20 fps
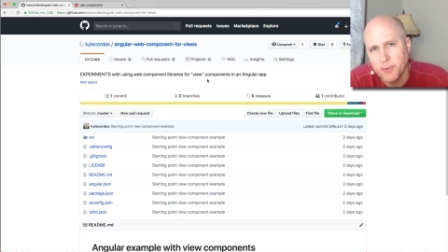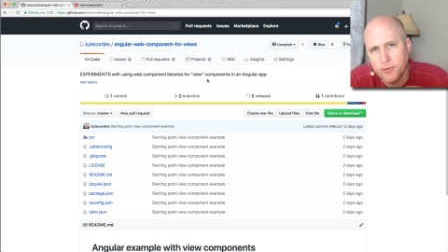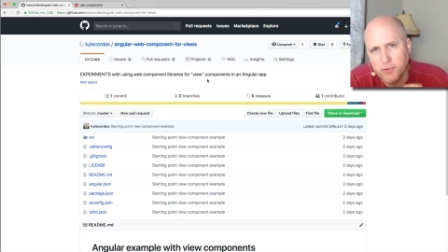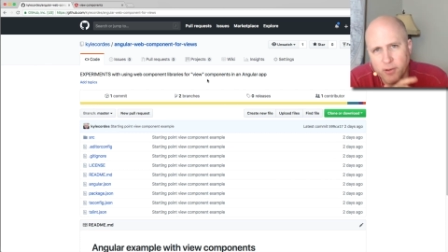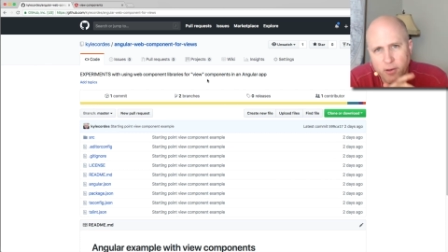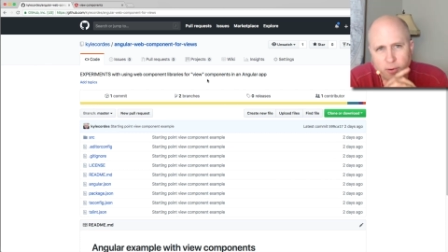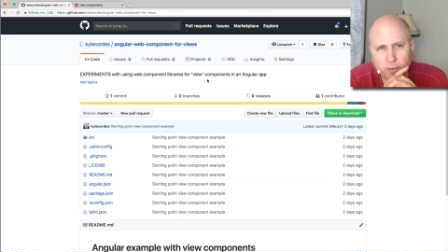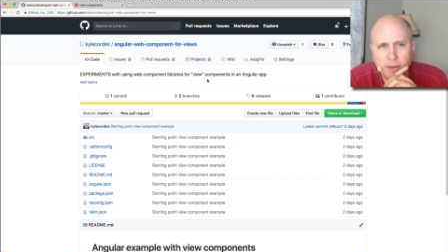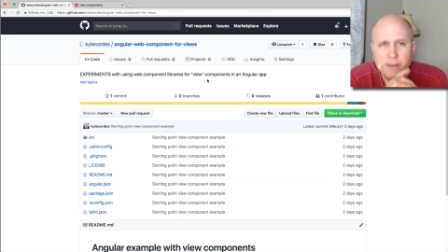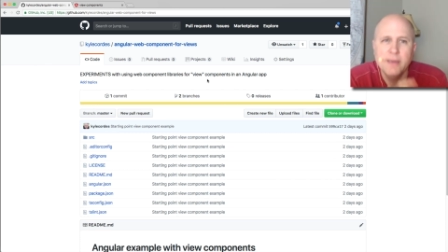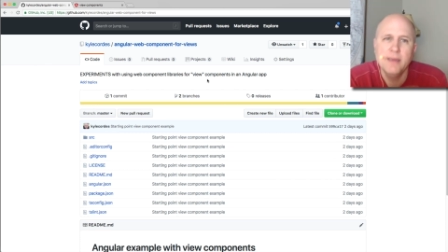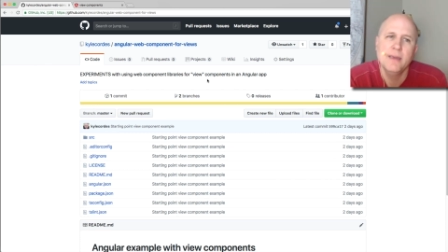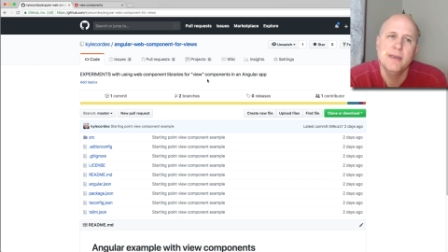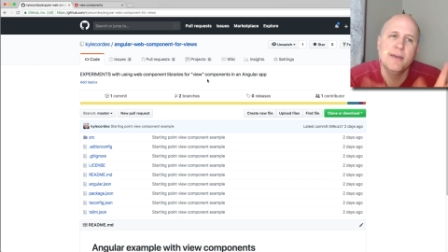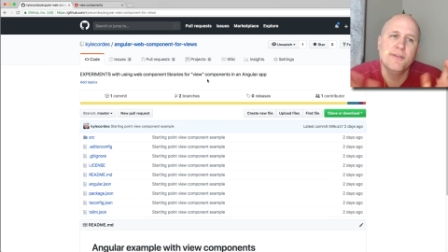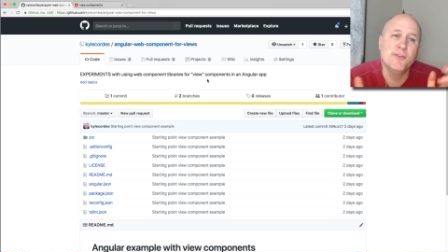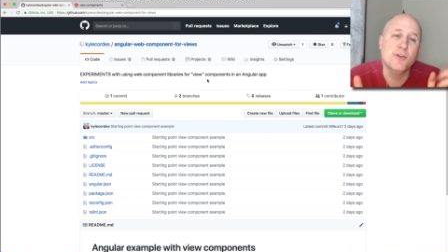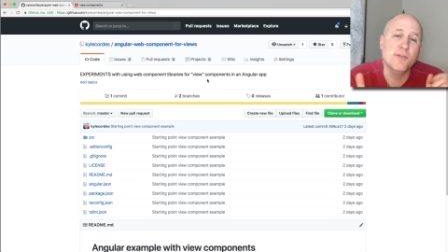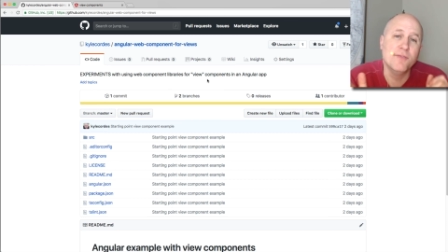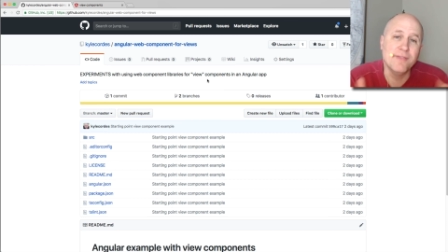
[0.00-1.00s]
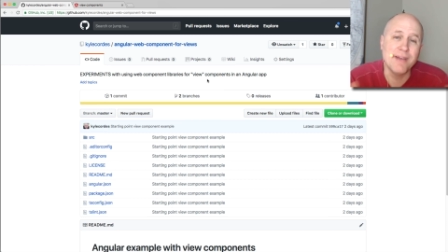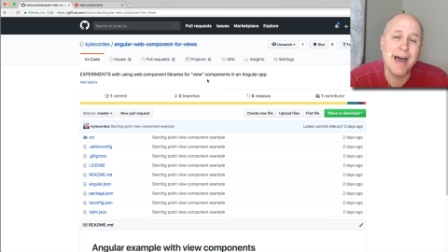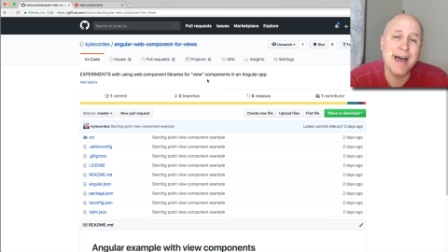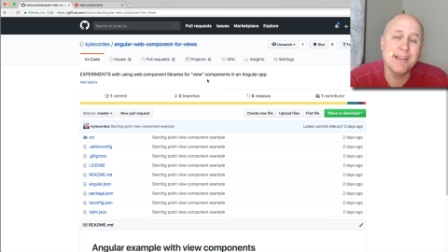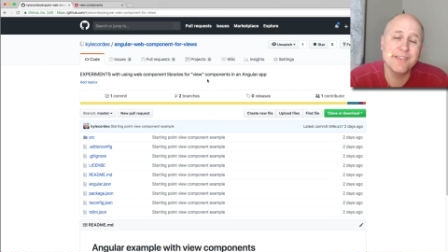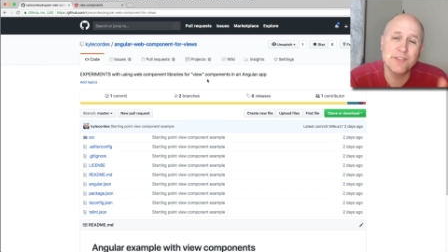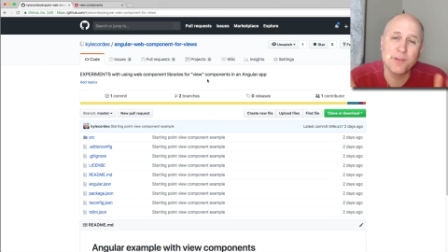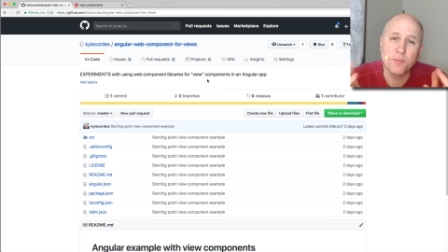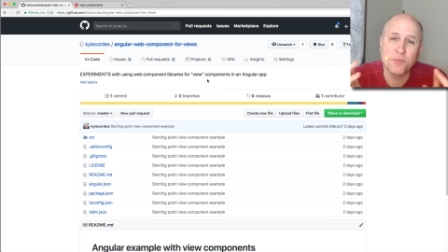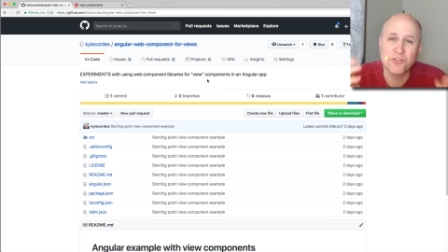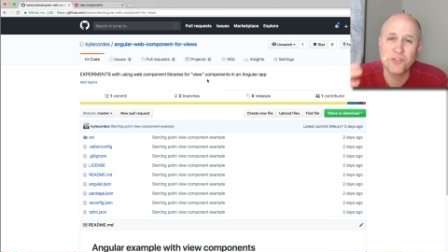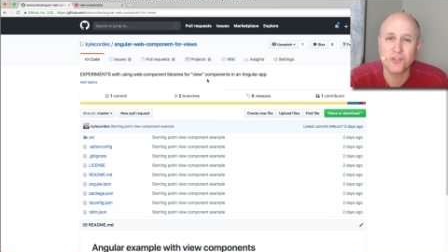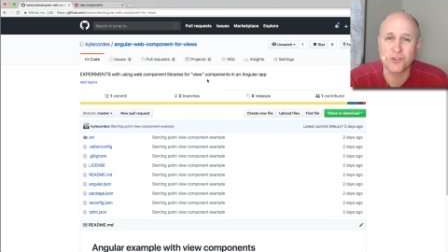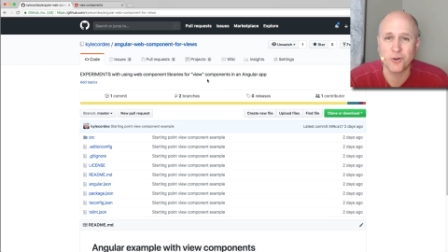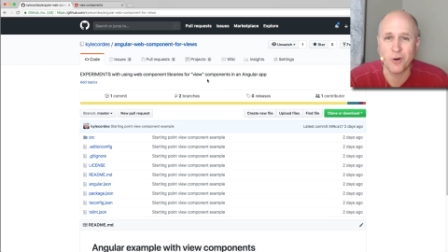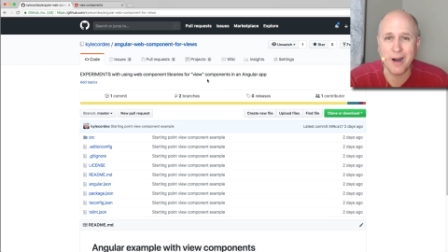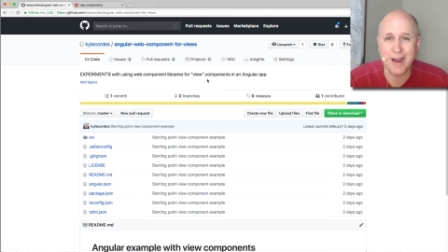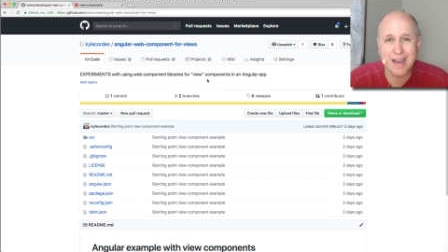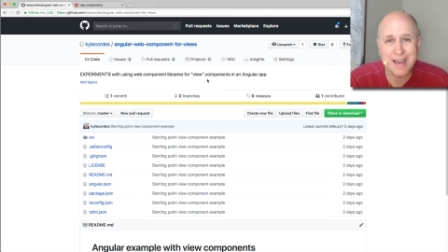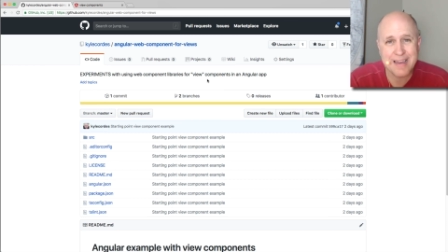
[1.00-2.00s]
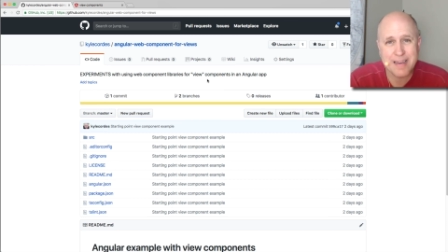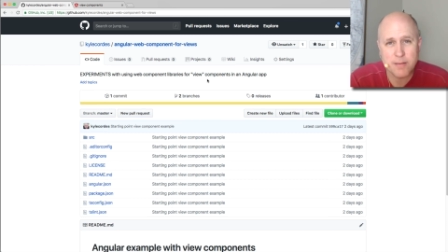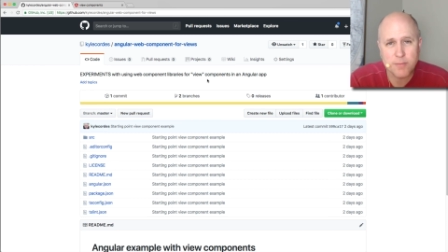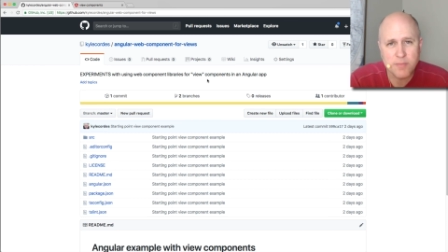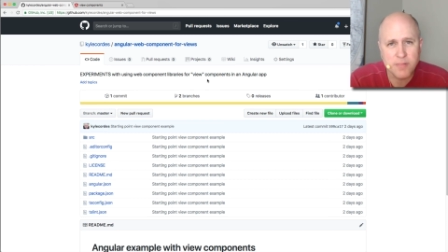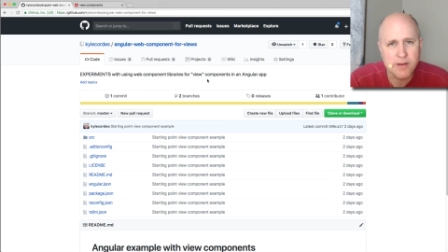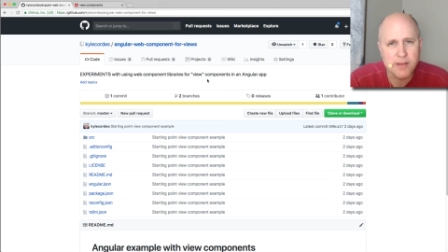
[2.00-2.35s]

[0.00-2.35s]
So if you have not subscribed,